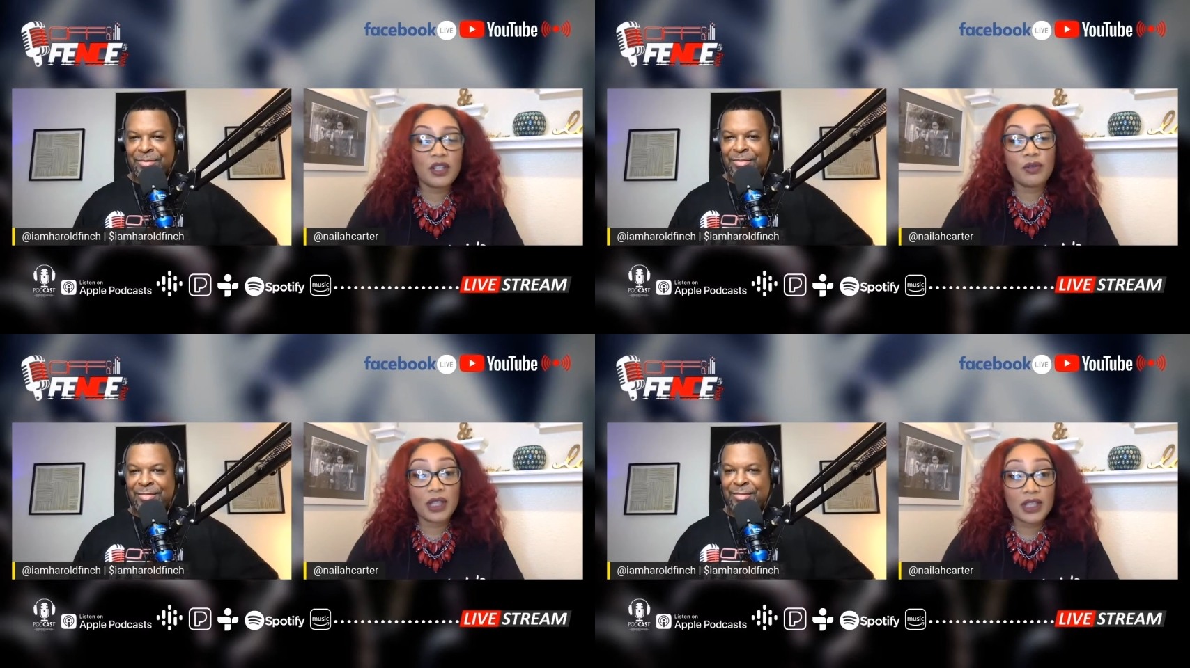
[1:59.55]

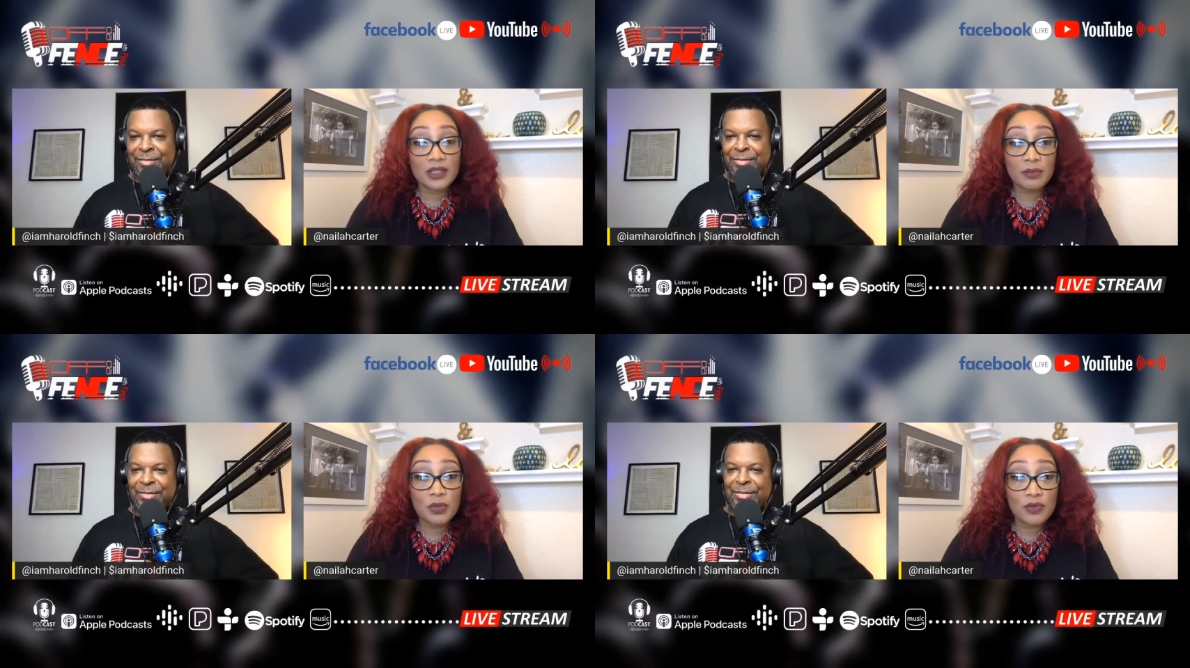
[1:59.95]
Speaker 1: they're ready
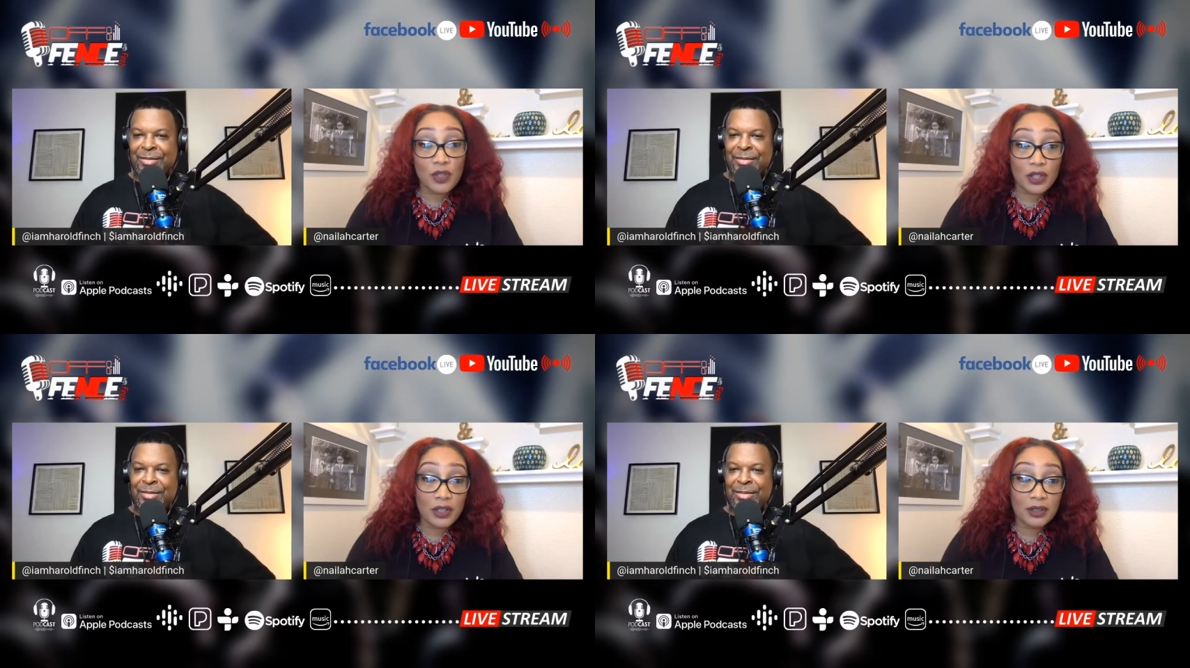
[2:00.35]
to move
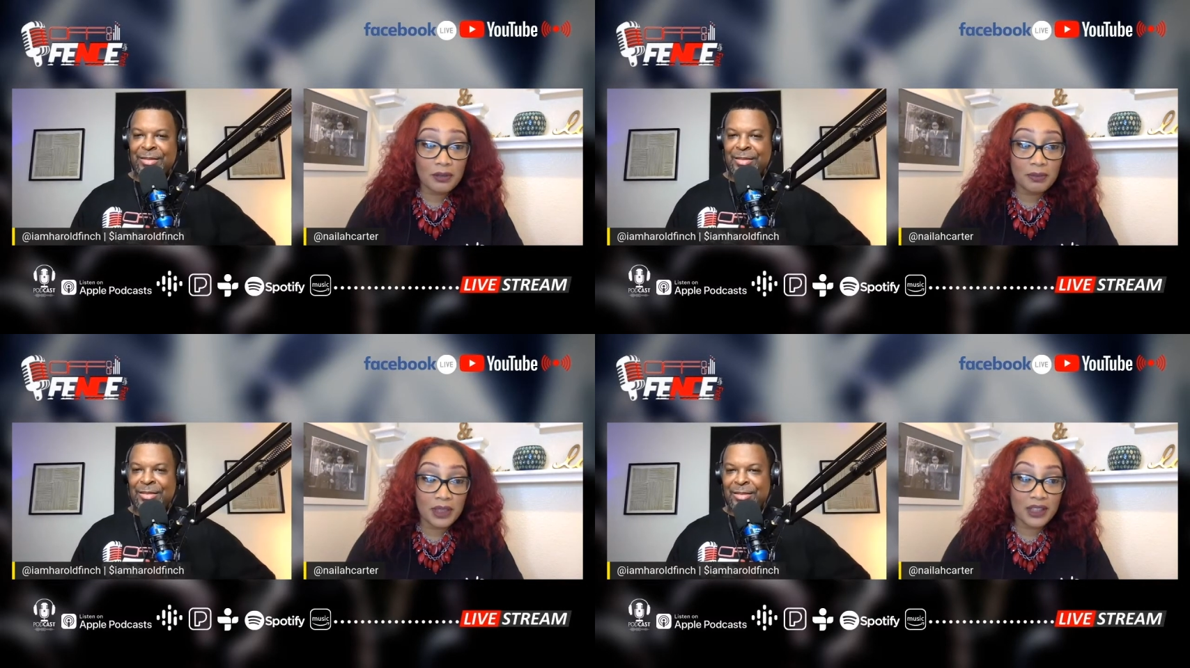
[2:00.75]

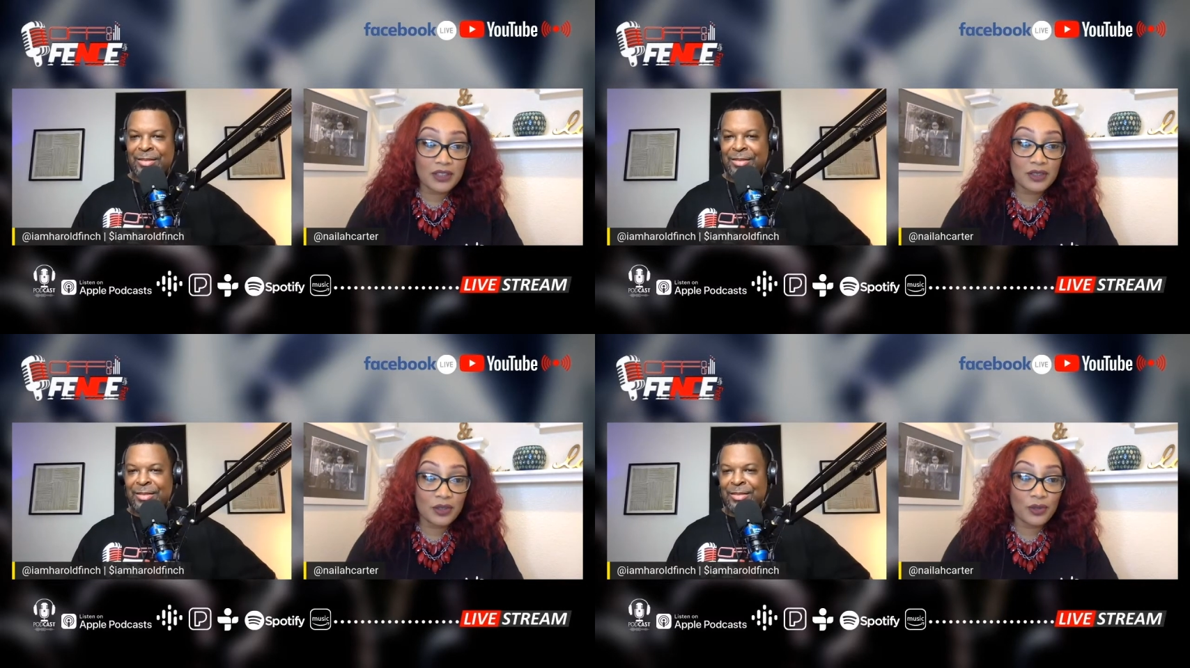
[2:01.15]
on
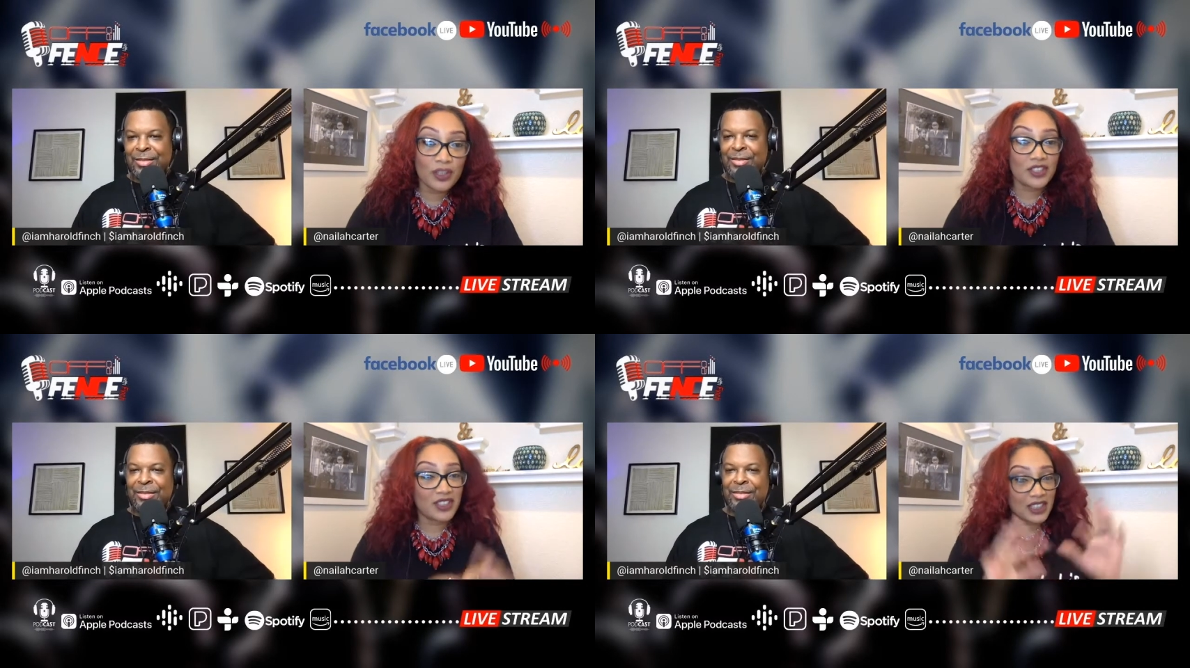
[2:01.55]
because you know
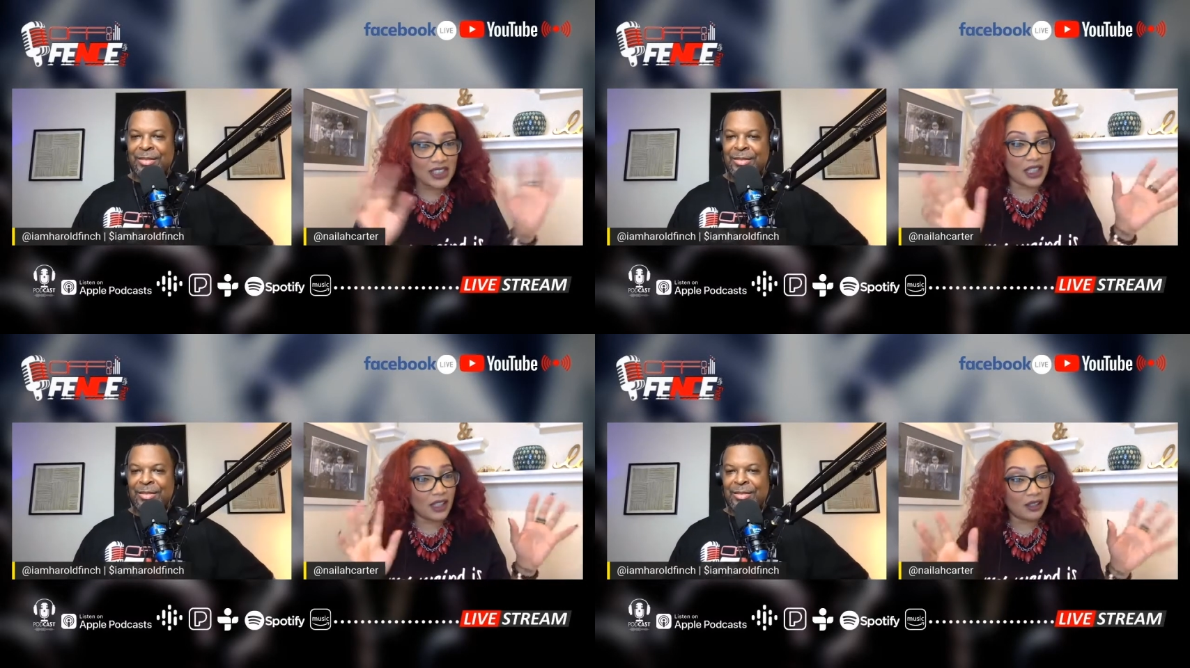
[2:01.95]
there's this
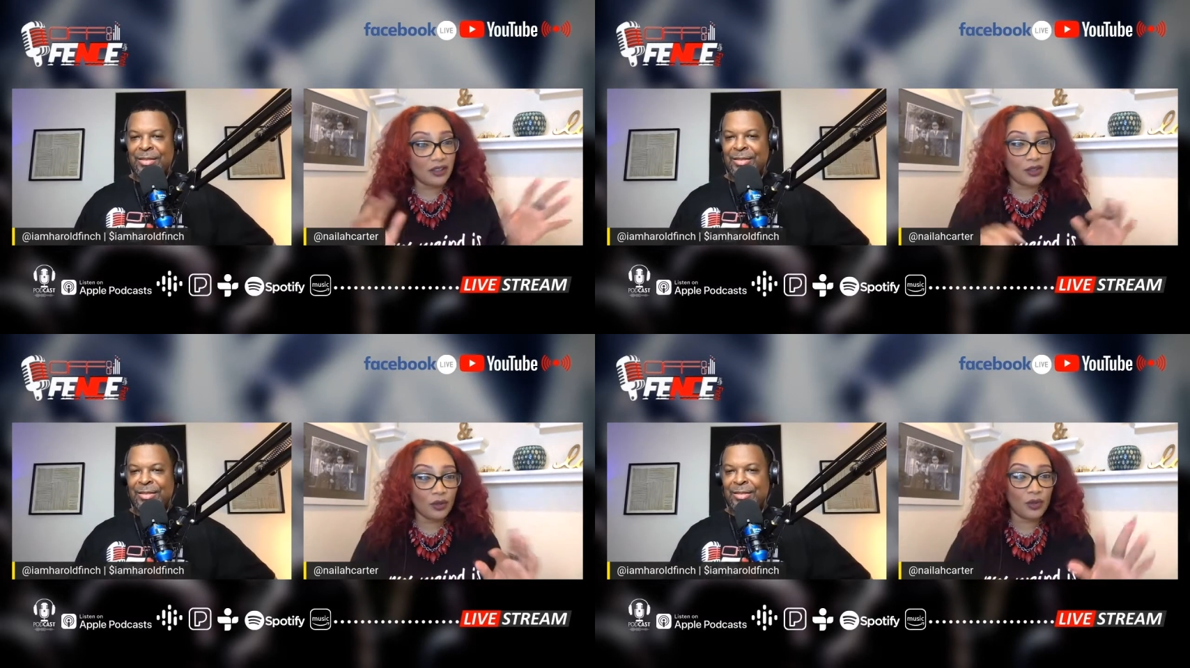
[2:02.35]
saying you